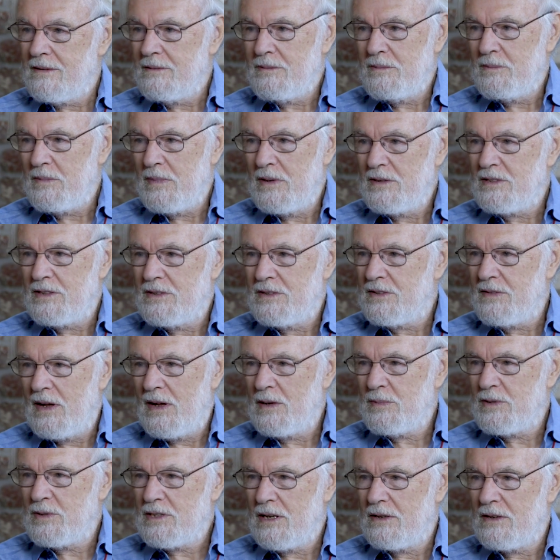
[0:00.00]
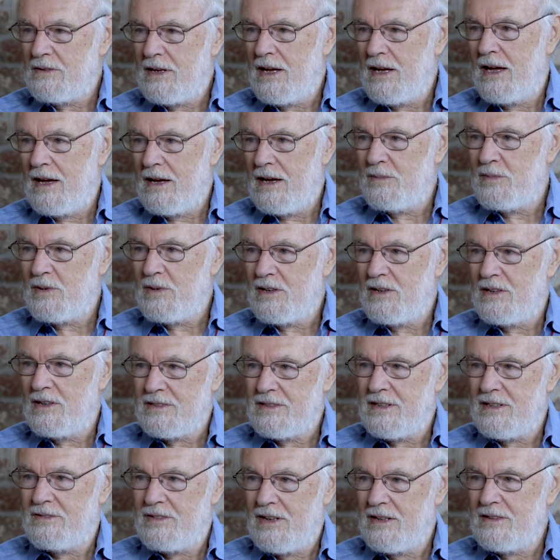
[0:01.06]
most of the developers don't care because
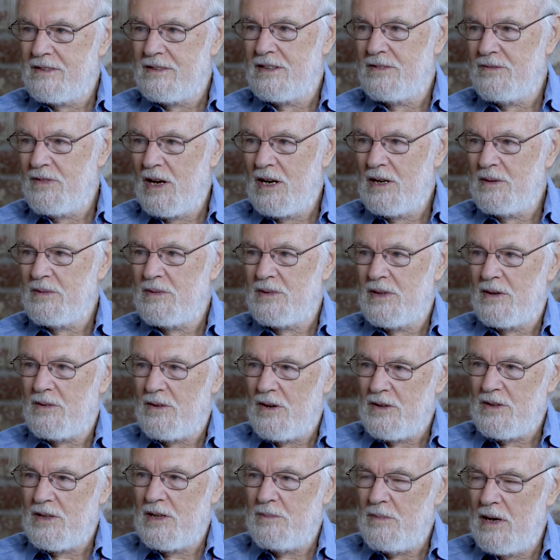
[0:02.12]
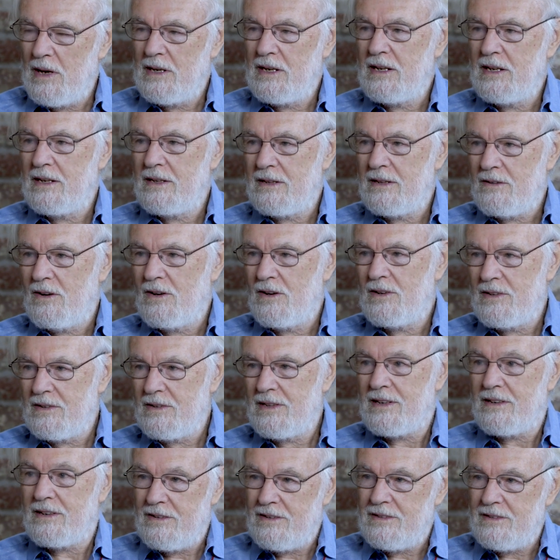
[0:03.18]
they've done the development, they've got their money, they've gone on,
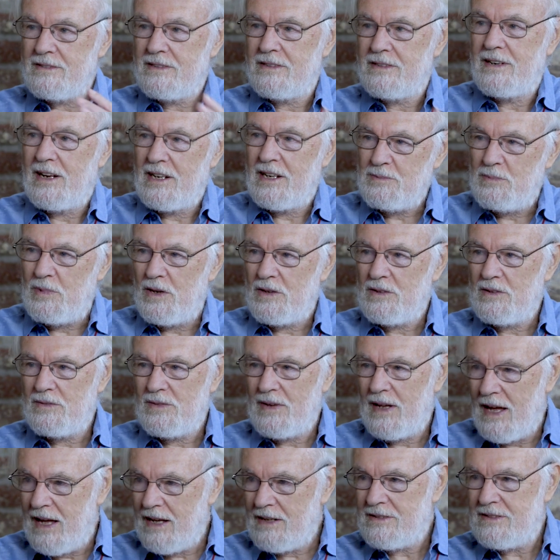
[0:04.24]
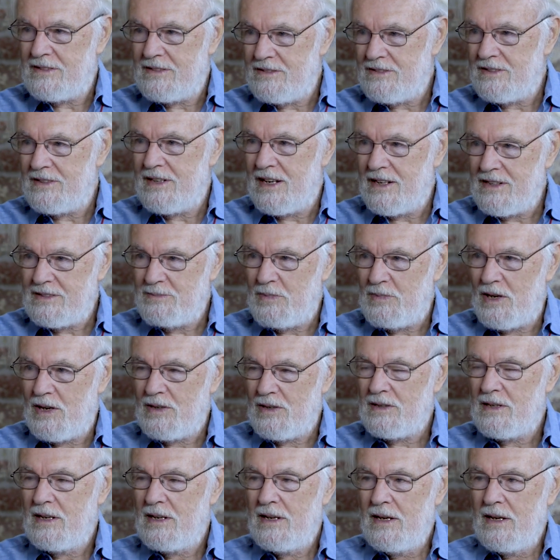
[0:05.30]
they go into the next block of land, do the next block.
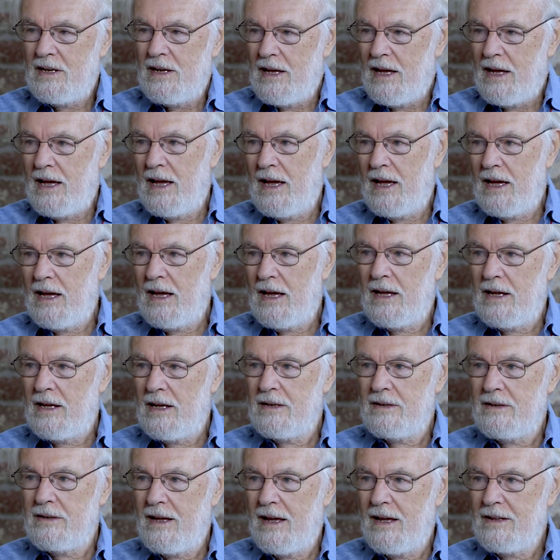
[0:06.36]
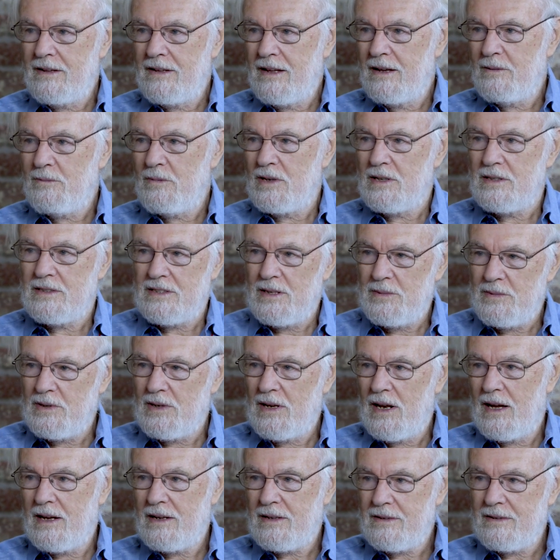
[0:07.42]
And then when something
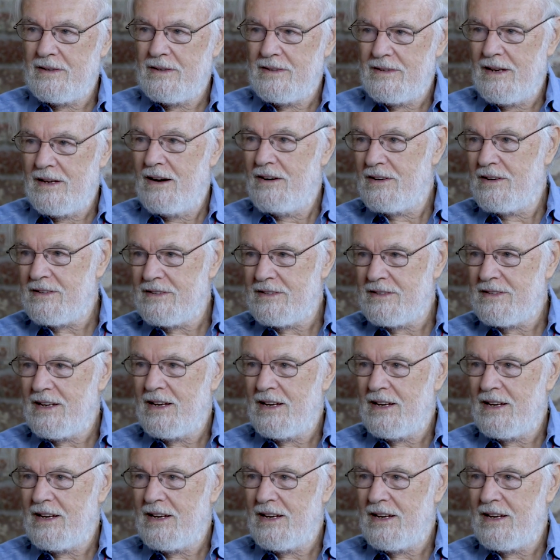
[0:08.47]
like the hurricane